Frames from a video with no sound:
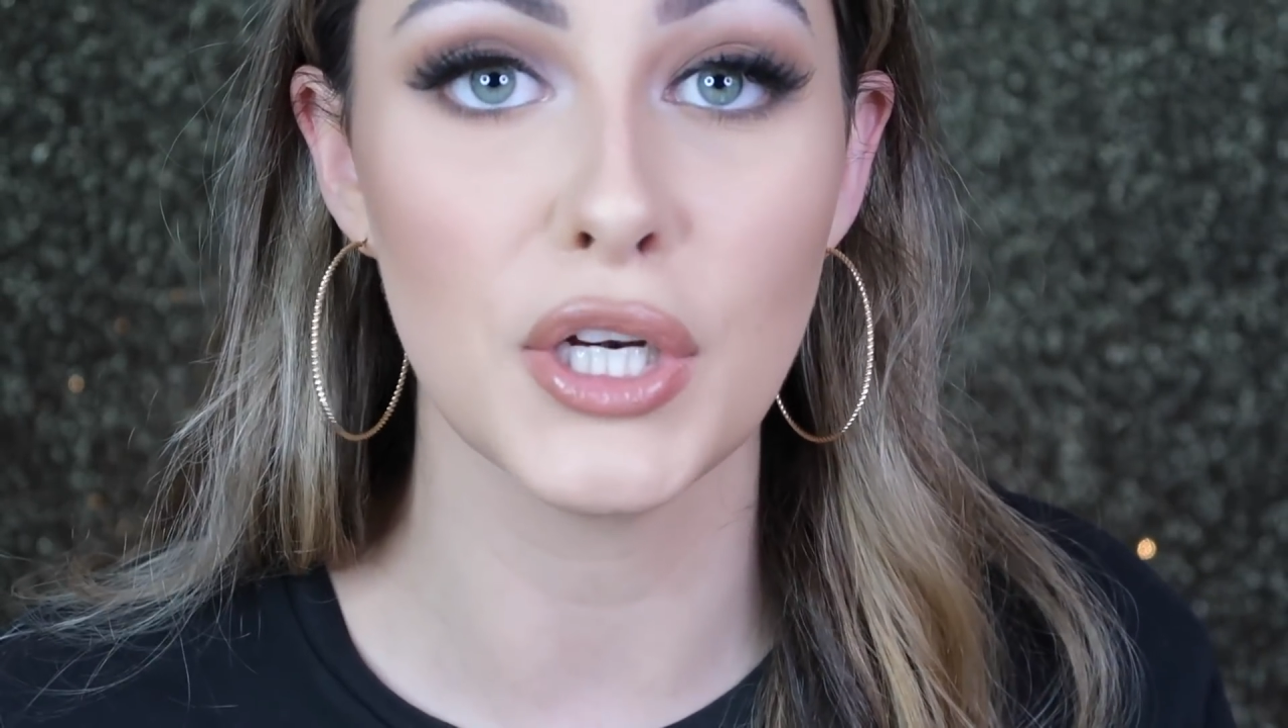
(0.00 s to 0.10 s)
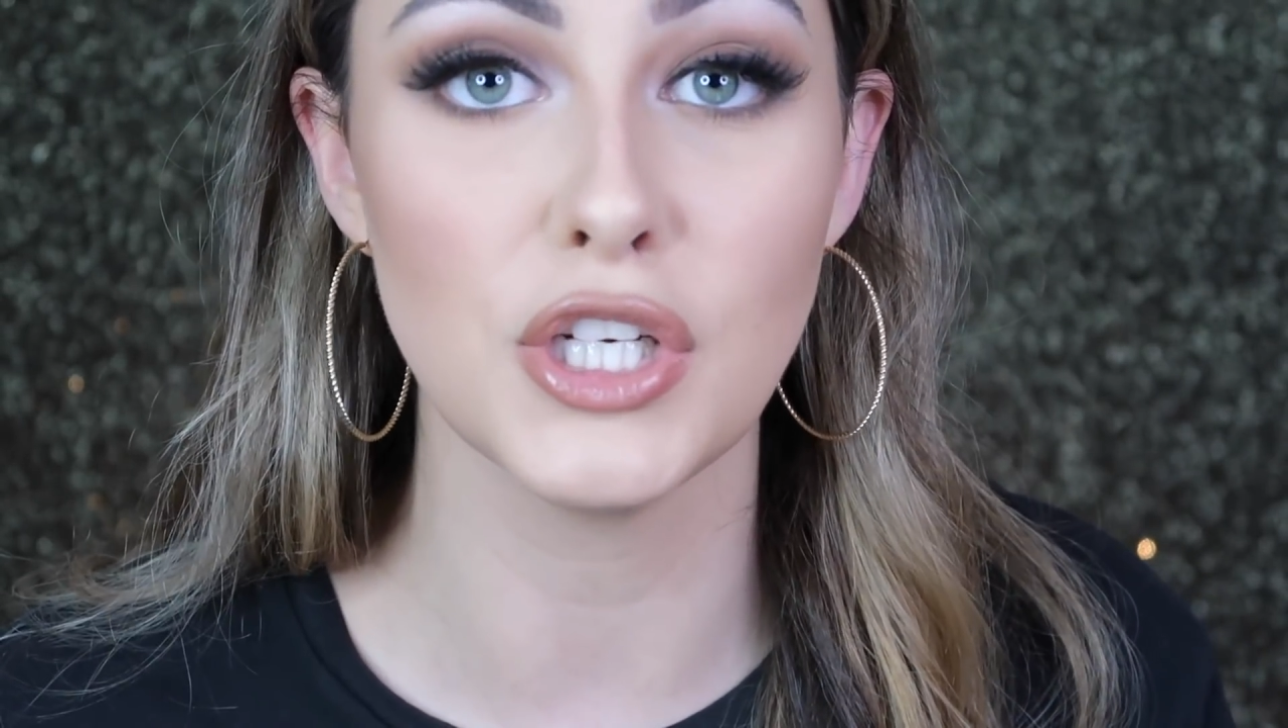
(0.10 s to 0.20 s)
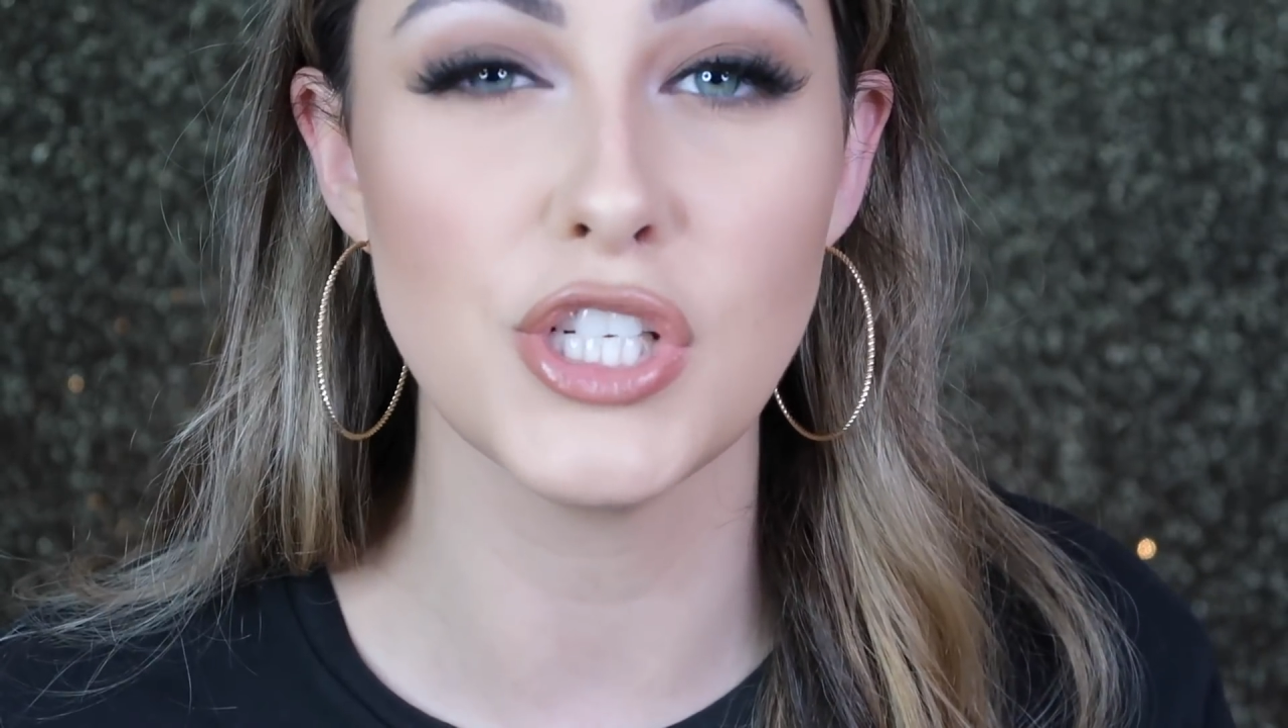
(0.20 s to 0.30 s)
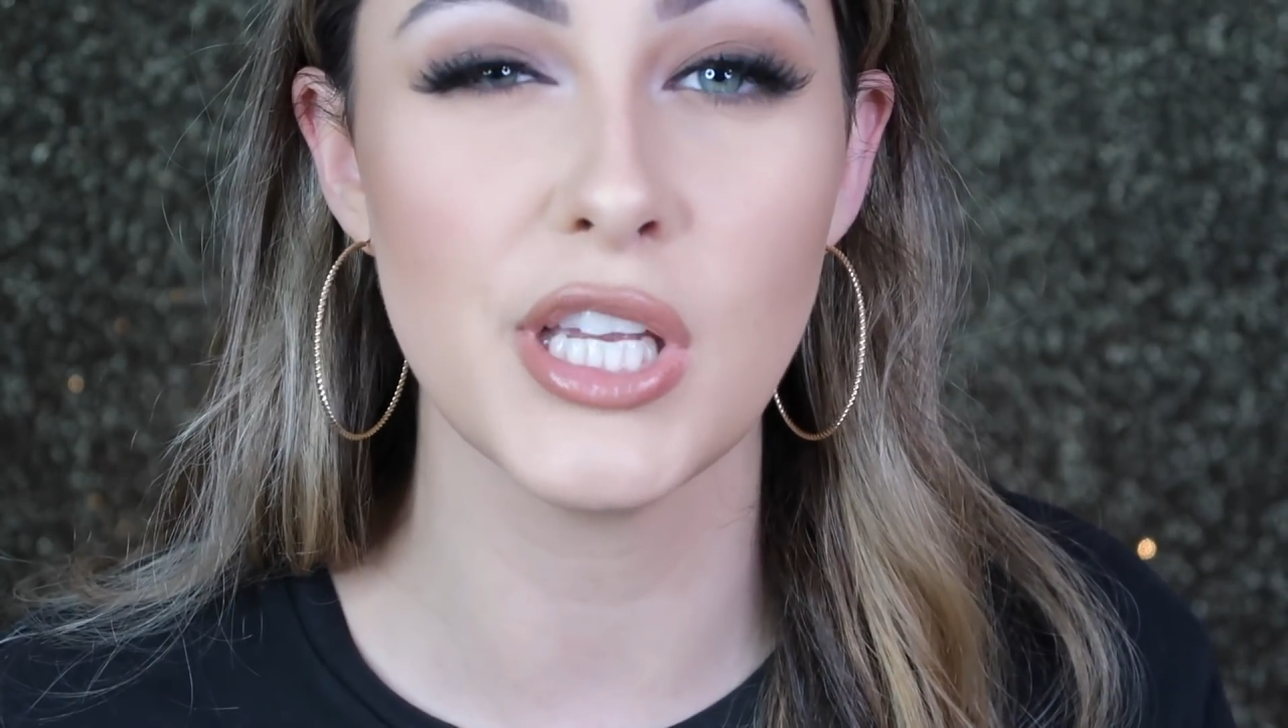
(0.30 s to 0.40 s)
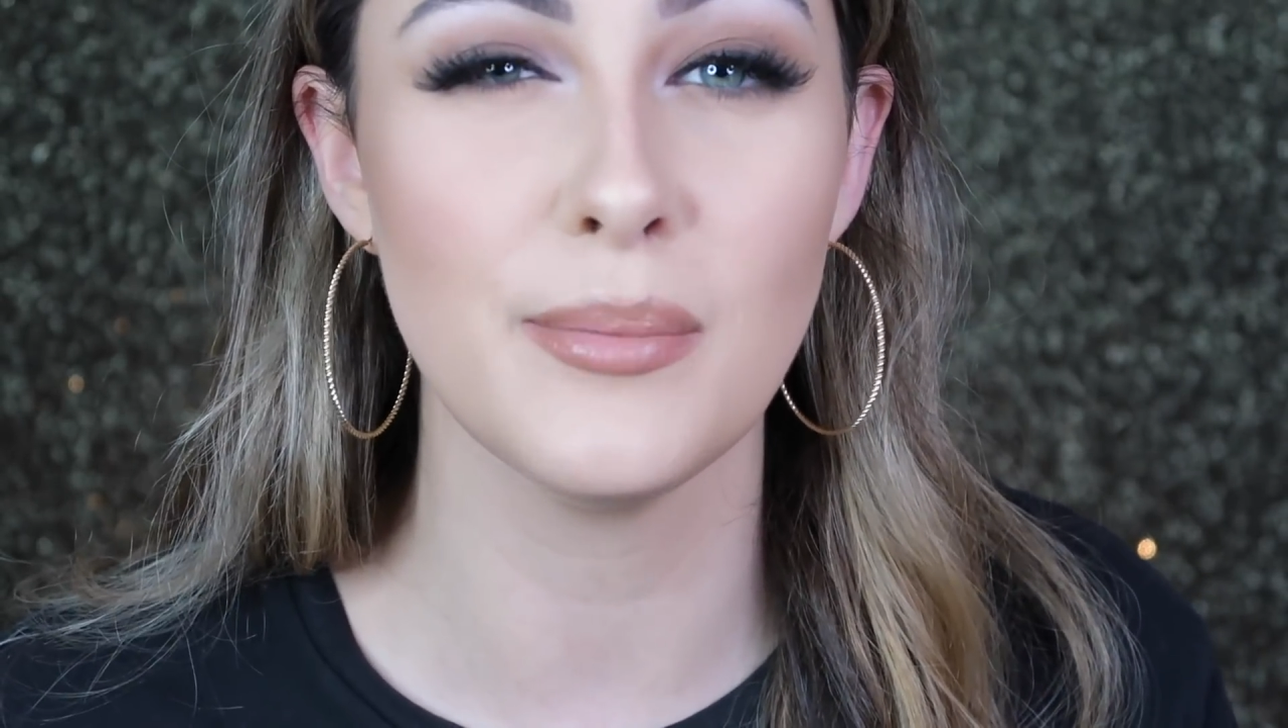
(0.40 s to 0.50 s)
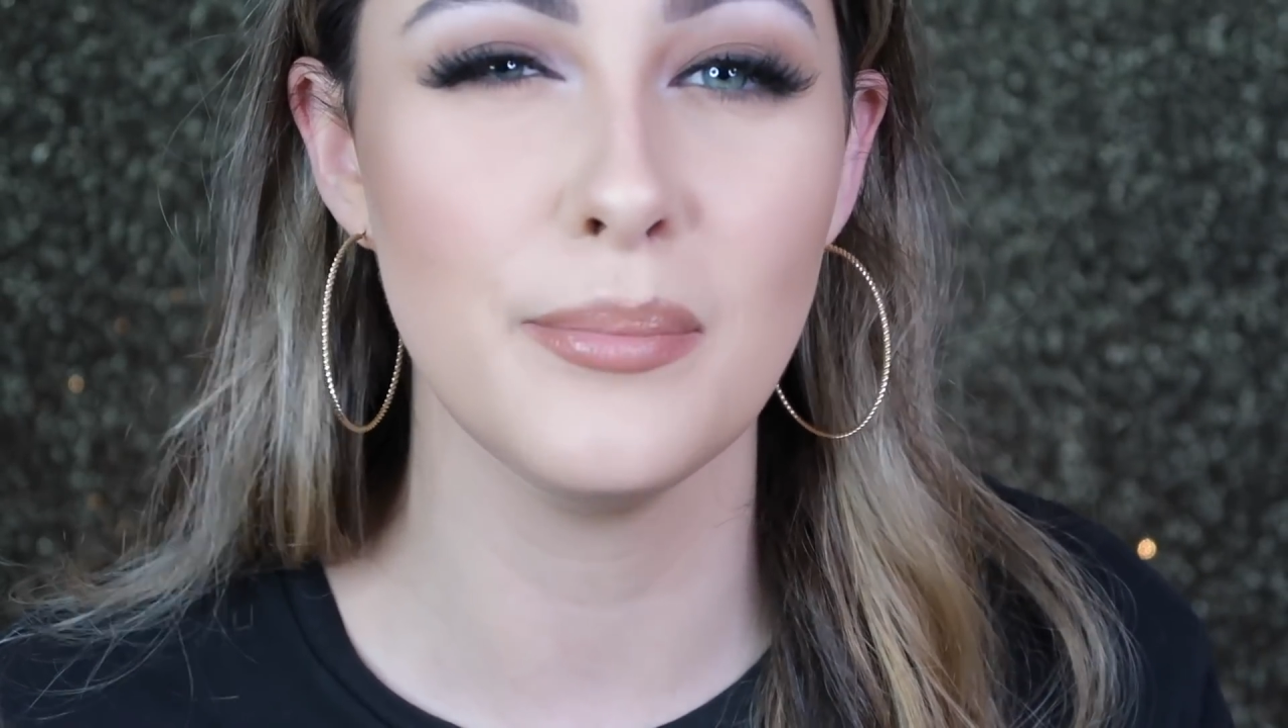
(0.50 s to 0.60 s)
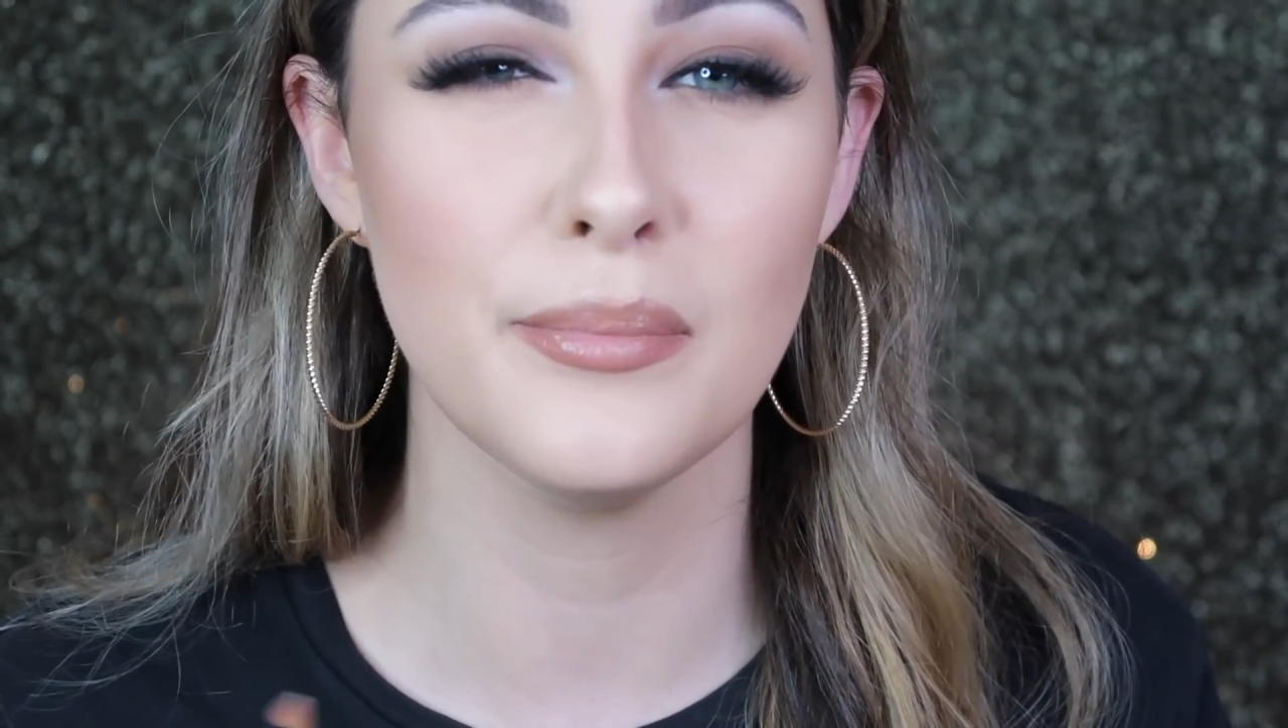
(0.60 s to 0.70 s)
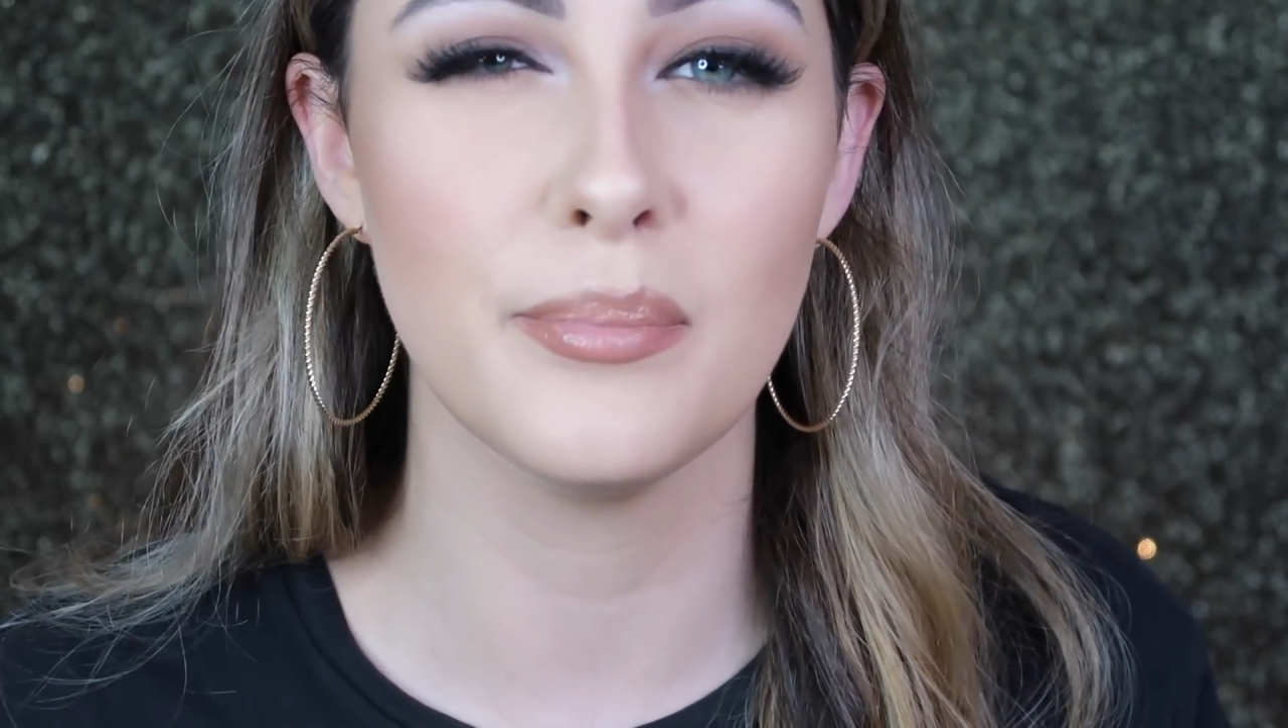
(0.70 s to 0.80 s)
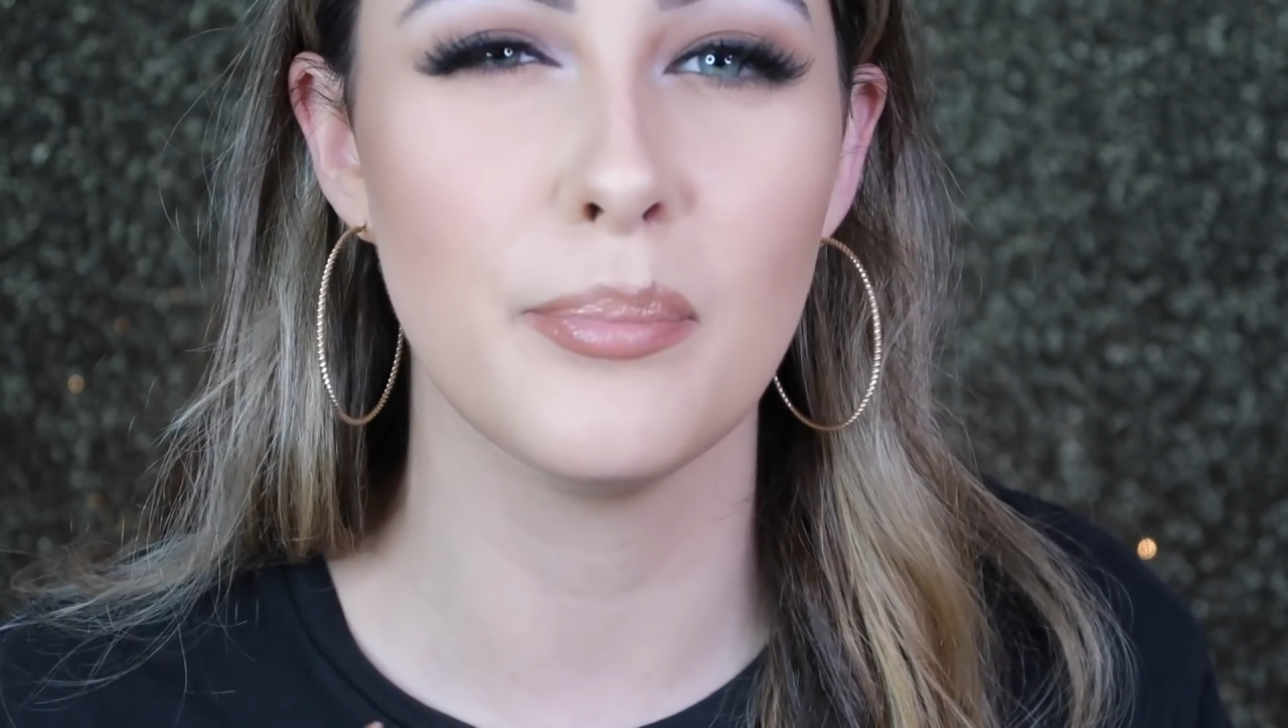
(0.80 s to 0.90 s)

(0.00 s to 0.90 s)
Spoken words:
on your chin,